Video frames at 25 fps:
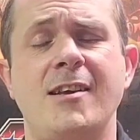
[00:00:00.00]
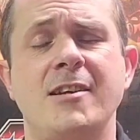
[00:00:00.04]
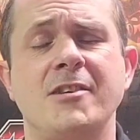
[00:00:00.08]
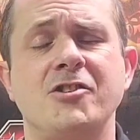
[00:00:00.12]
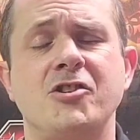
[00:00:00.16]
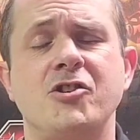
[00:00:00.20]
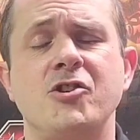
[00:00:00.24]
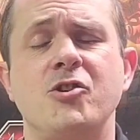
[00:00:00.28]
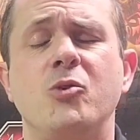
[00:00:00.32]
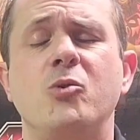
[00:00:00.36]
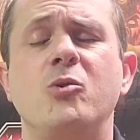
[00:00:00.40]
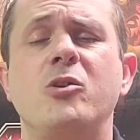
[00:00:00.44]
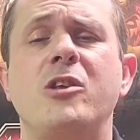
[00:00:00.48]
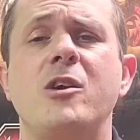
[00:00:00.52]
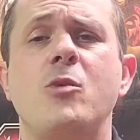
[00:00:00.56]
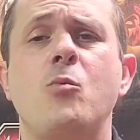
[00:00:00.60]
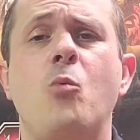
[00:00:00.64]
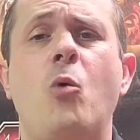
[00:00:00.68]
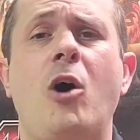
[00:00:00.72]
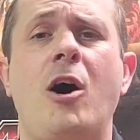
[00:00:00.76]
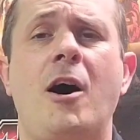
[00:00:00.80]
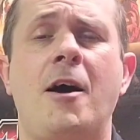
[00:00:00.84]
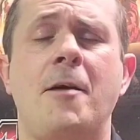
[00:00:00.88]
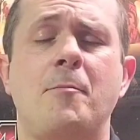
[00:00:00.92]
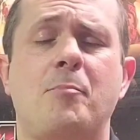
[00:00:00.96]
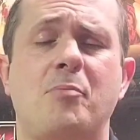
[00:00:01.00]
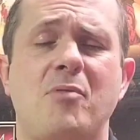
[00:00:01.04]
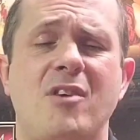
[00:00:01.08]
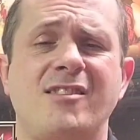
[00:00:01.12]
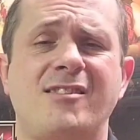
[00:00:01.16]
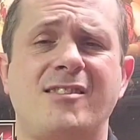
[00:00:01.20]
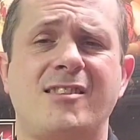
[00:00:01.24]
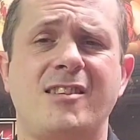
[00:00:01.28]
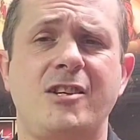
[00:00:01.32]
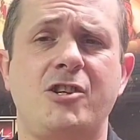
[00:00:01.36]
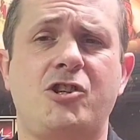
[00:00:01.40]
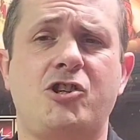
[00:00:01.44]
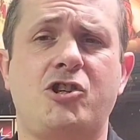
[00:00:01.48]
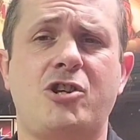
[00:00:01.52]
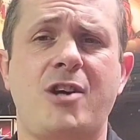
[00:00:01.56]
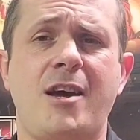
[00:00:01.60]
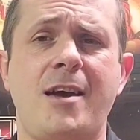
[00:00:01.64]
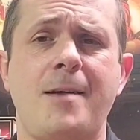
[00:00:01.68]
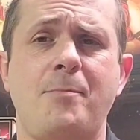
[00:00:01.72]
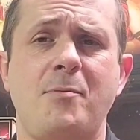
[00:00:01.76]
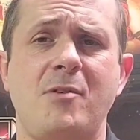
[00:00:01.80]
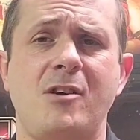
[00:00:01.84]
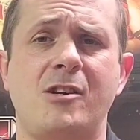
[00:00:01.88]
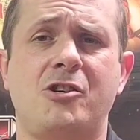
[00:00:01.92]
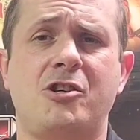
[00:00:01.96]
his newly won Prestige
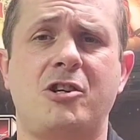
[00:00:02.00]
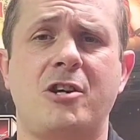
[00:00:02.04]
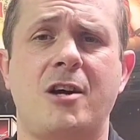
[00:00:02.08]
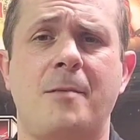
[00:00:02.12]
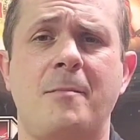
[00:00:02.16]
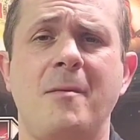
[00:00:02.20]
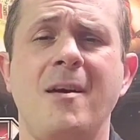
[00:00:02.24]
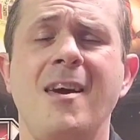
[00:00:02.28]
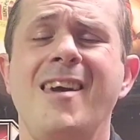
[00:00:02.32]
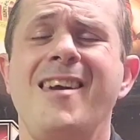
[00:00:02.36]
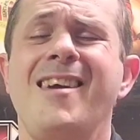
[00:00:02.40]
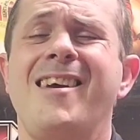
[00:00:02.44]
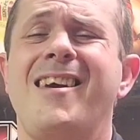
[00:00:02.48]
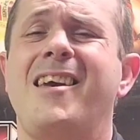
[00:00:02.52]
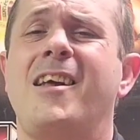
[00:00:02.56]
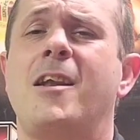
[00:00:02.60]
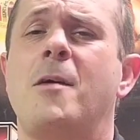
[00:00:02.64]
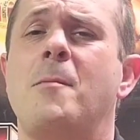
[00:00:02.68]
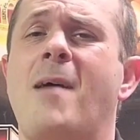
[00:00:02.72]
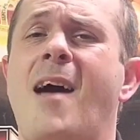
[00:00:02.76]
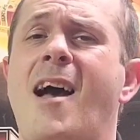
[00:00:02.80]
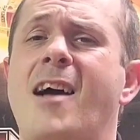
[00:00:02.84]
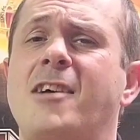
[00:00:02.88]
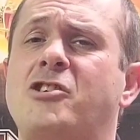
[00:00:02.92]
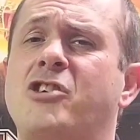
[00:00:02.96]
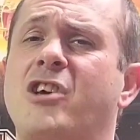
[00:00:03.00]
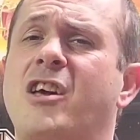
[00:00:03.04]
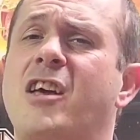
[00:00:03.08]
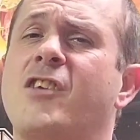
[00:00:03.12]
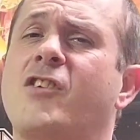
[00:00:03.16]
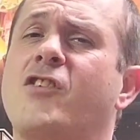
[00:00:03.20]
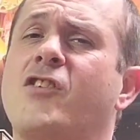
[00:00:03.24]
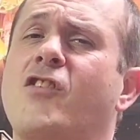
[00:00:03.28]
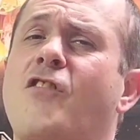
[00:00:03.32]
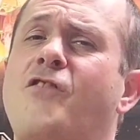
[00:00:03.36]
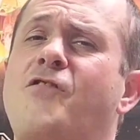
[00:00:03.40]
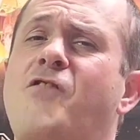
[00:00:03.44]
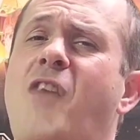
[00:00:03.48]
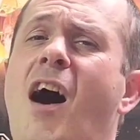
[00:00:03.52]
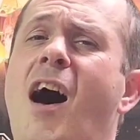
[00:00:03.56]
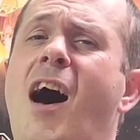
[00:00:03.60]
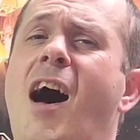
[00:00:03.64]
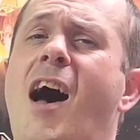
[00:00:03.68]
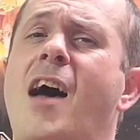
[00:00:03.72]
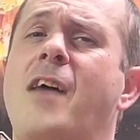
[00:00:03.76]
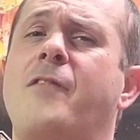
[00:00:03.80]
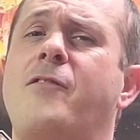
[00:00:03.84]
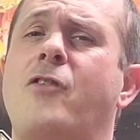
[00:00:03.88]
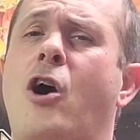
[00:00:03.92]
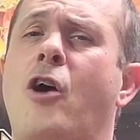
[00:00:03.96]
Championship in a match against
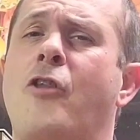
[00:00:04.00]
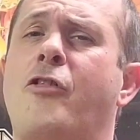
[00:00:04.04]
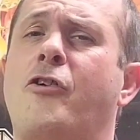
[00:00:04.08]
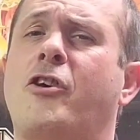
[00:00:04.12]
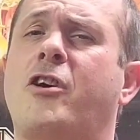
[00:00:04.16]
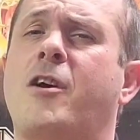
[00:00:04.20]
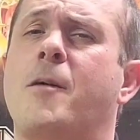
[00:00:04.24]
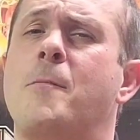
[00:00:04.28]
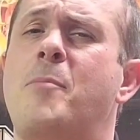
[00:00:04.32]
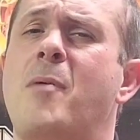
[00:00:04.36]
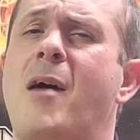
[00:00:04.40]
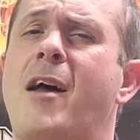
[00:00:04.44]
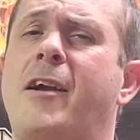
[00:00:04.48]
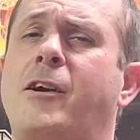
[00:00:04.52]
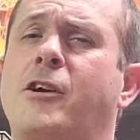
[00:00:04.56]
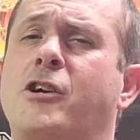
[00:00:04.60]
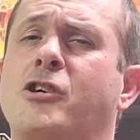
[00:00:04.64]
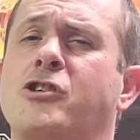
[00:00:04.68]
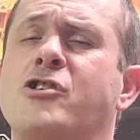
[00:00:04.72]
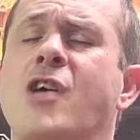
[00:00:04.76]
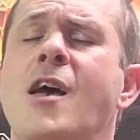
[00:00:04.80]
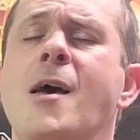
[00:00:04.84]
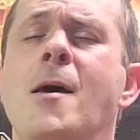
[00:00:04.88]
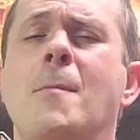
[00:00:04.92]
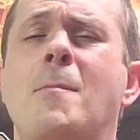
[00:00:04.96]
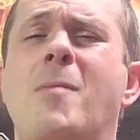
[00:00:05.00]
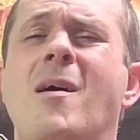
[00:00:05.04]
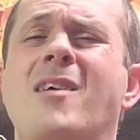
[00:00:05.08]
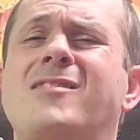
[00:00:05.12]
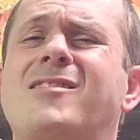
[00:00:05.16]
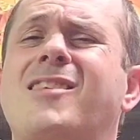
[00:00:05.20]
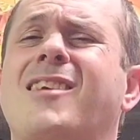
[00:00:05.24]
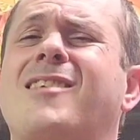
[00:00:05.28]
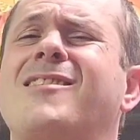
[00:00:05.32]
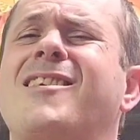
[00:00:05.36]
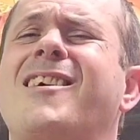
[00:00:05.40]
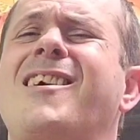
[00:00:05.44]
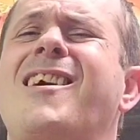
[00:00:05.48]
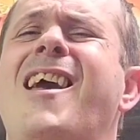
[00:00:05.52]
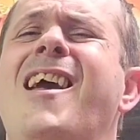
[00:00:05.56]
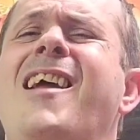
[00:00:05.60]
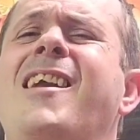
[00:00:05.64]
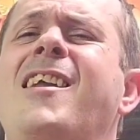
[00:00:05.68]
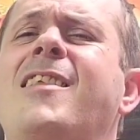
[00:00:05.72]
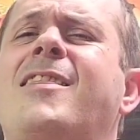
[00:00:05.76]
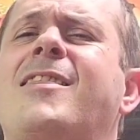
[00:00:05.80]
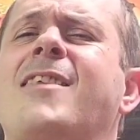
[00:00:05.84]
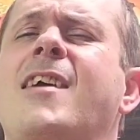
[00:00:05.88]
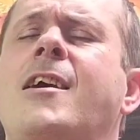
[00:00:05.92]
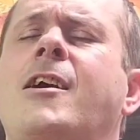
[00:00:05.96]
five other competitors. Basically,
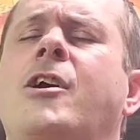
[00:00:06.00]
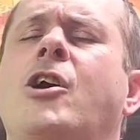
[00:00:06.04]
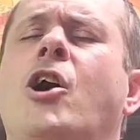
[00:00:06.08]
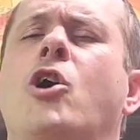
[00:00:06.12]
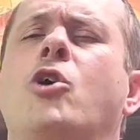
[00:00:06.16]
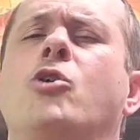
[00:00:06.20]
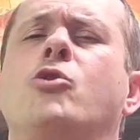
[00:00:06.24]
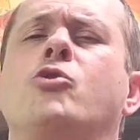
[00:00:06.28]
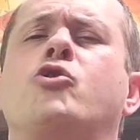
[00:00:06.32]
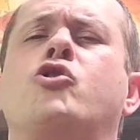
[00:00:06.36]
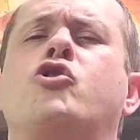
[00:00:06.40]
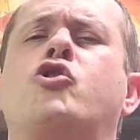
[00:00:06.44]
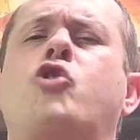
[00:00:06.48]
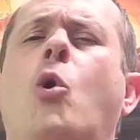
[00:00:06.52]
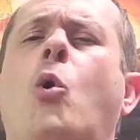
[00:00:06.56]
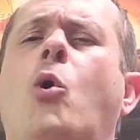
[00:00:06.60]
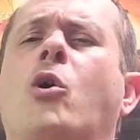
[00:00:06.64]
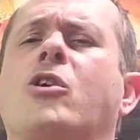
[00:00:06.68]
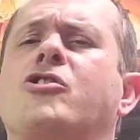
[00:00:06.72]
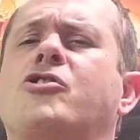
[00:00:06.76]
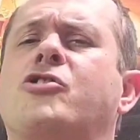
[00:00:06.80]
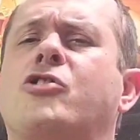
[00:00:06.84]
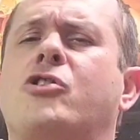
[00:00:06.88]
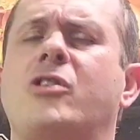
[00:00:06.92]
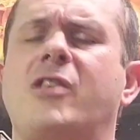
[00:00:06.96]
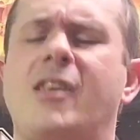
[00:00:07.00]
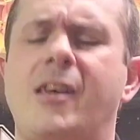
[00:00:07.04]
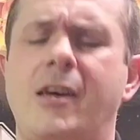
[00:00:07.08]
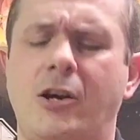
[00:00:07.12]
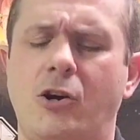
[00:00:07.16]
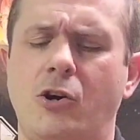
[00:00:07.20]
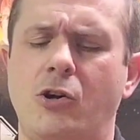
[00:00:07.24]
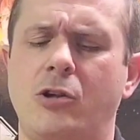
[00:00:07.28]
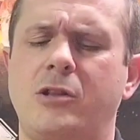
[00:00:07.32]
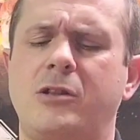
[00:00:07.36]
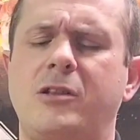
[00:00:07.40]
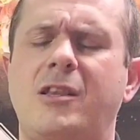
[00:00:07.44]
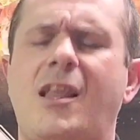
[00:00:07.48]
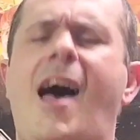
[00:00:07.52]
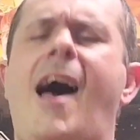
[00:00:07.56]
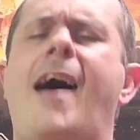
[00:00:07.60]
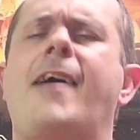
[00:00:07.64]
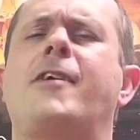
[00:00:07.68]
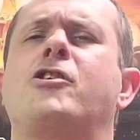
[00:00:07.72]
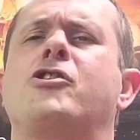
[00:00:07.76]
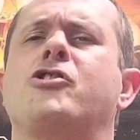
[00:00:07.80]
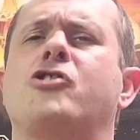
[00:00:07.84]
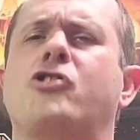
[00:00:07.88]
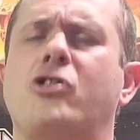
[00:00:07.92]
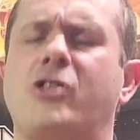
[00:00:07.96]
anything goes. Doors are legal,
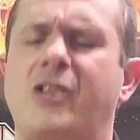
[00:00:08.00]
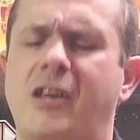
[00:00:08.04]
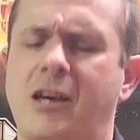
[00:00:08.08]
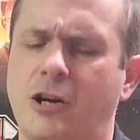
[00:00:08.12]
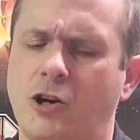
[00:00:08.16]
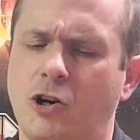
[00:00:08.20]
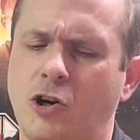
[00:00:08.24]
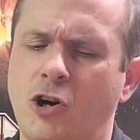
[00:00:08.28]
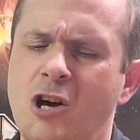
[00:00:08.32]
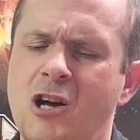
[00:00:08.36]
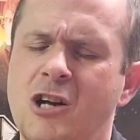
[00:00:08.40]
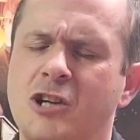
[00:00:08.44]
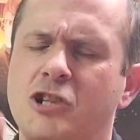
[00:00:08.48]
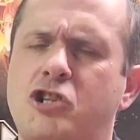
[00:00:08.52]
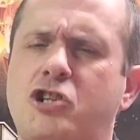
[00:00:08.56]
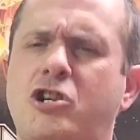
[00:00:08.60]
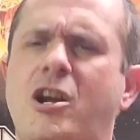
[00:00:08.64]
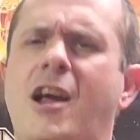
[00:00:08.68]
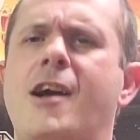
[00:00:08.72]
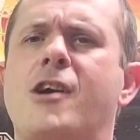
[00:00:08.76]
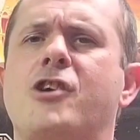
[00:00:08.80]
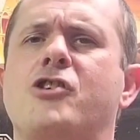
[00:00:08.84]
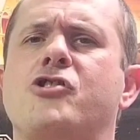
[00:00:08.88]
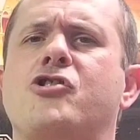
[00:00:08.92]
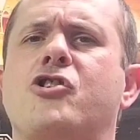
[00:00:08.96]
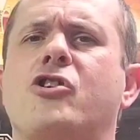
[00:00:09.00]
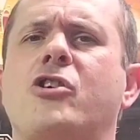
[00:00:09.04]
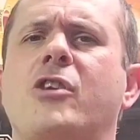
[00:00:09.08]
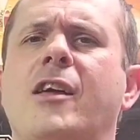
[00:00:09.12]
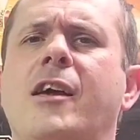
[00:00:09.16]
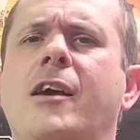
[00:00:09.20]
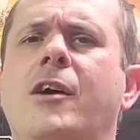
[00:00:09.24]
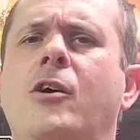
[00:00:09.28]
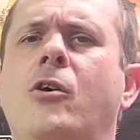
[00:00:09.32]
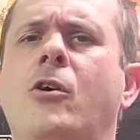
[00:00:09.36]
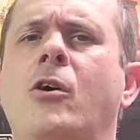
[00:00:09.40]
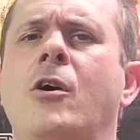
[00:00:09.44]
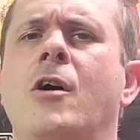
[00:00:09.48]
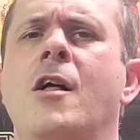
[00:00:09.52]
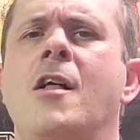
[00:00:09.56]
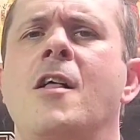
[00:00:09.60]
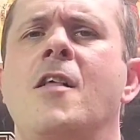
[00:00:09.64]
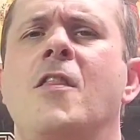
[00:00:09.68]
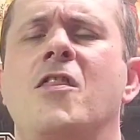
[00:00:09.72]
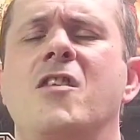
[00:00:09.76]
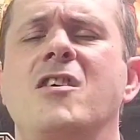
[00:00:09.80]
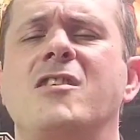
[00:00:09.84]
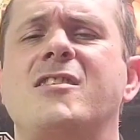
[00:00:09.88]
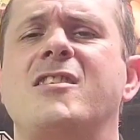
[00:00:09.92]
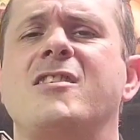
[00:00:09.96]
ladders are legal, chairs are legal.
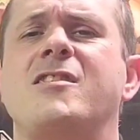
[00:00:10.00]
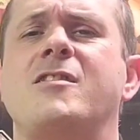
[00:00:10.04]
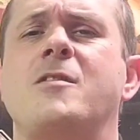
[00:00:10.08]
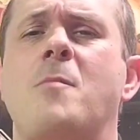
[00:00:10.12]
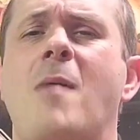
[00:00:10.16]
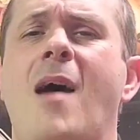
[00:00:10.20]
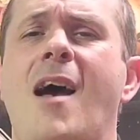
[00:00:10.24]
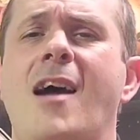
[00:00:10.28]
This is a